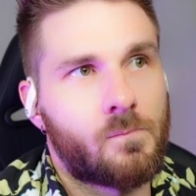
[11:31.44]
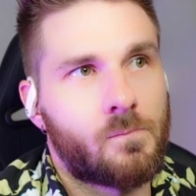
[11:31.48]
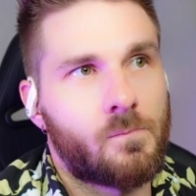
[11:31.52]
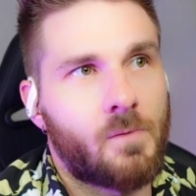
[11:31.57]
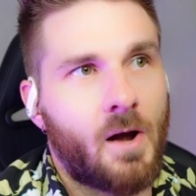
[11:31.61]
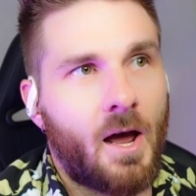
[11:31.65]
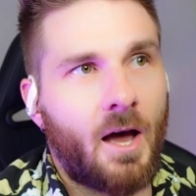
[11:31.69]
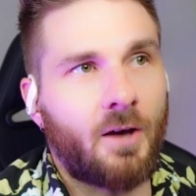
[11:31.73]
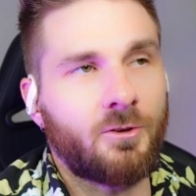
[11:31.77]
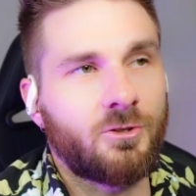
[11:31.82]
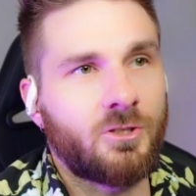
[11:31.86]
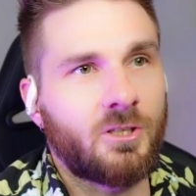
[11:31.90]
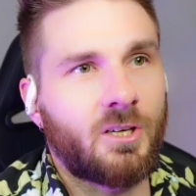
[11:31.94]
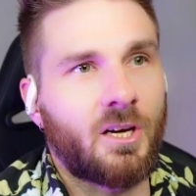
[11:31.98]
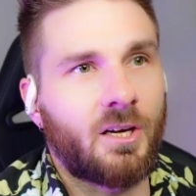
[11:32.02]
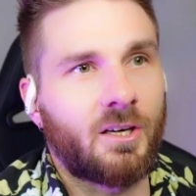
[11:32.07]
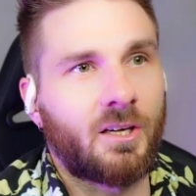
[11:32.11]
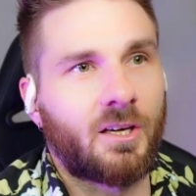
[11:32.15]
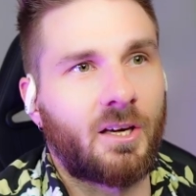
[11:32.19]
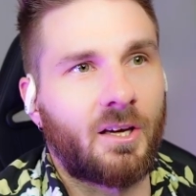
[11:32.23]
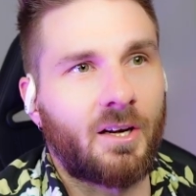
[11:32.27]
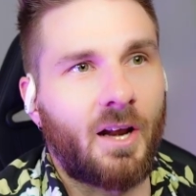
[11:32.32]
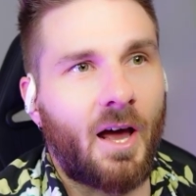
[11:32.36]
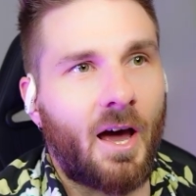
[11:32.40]
How's he
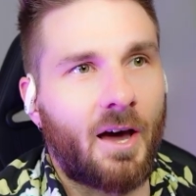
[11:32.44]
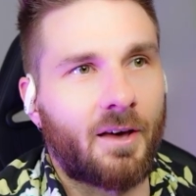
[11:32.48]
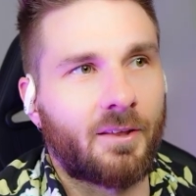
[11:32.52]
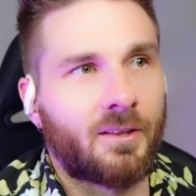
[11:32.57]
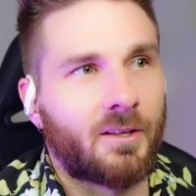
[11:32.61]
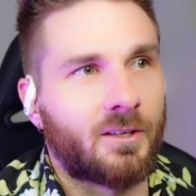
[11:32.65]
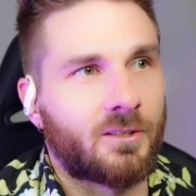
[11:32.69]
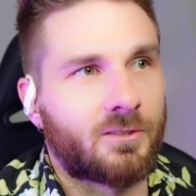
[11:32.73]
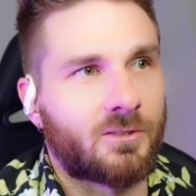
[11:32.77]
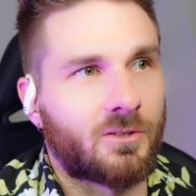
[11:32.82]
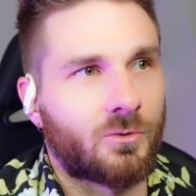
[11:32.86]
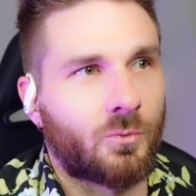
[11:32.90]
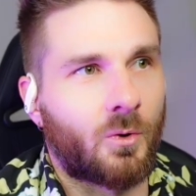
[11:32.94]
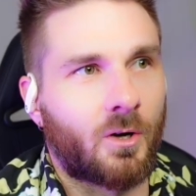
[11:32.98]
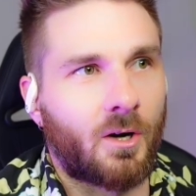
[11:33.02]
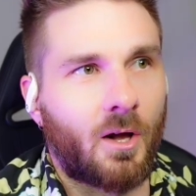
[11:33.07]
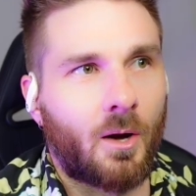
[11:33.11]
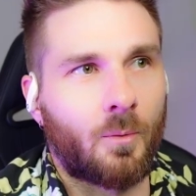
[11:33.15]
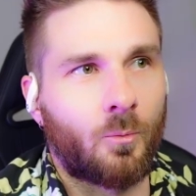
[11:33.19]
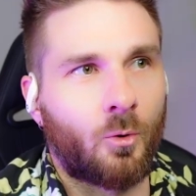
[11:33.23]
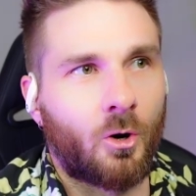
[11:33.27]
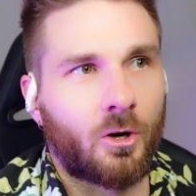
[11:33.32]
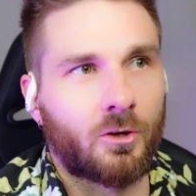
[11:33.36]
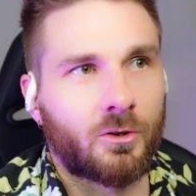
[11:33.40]
gonna get out of this is what
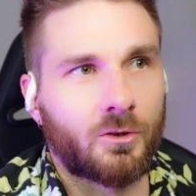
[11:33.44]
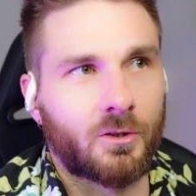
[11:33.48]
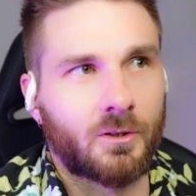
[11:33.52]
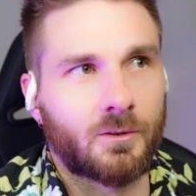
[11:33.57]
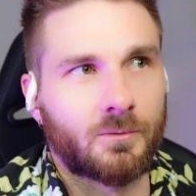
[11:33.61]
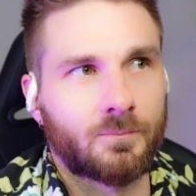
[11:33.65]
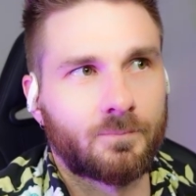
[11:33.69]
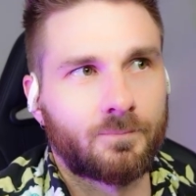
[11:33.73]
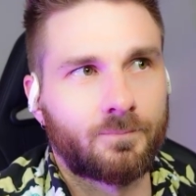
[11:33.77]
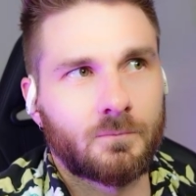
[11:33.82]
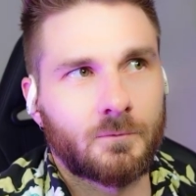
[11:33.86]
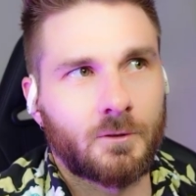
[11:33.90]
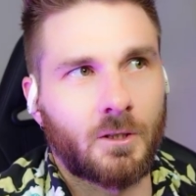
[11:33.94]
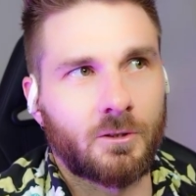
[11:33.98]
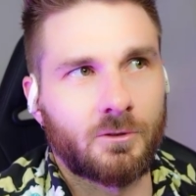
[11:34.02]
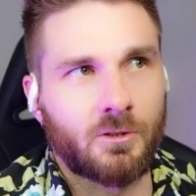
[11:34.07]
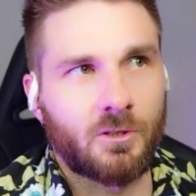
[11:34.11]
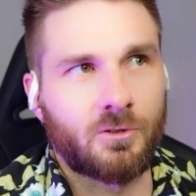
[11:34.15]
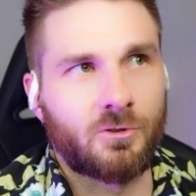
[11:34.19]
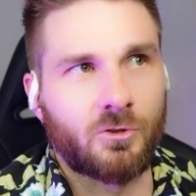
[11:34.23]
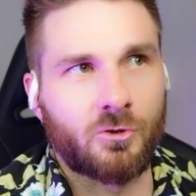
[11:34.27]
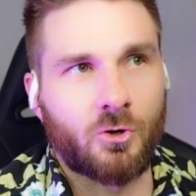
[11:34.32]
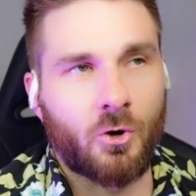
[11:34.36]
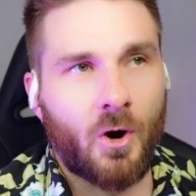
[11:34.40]
I'm wondering. Cause
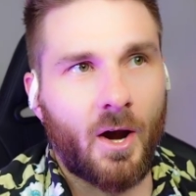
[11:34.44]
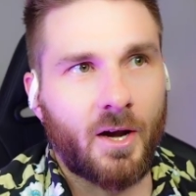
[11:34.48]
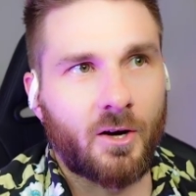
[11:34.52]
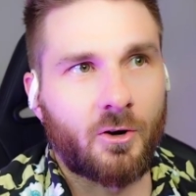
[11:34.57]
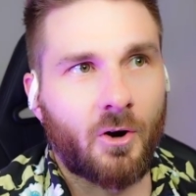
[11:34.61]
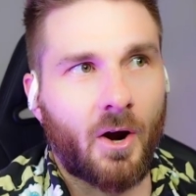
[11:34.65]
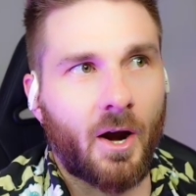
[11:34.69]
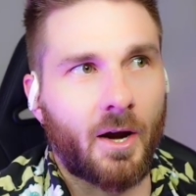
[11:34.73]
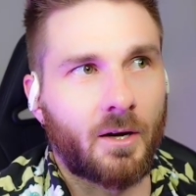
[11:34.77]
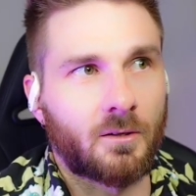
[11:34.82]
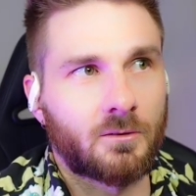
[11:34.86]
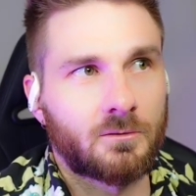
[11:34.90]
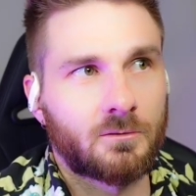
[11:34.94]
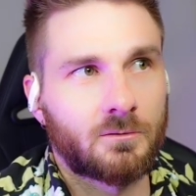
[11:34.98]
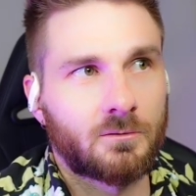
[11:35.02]
this is cray cray.